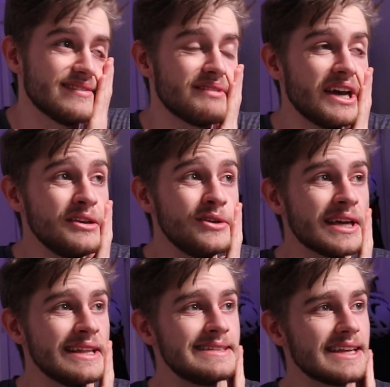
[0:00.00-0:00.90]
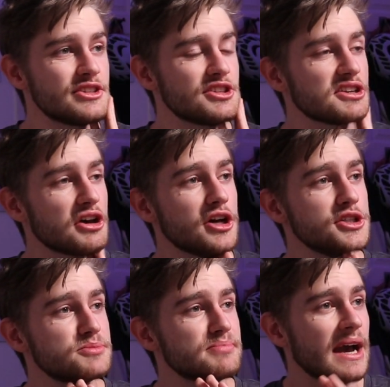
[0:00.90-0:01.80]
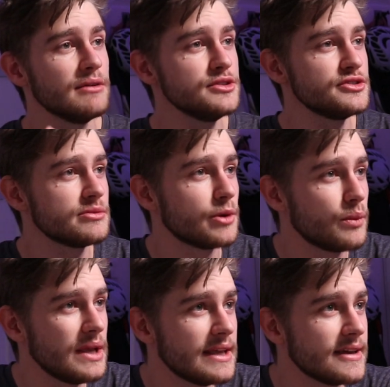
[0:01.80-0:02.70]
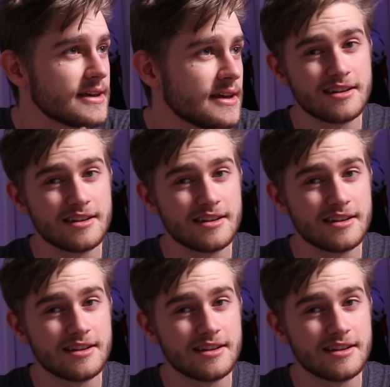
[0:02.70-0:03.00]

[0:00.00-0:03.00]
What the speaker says: Where are you getting this extra like £100 from a week?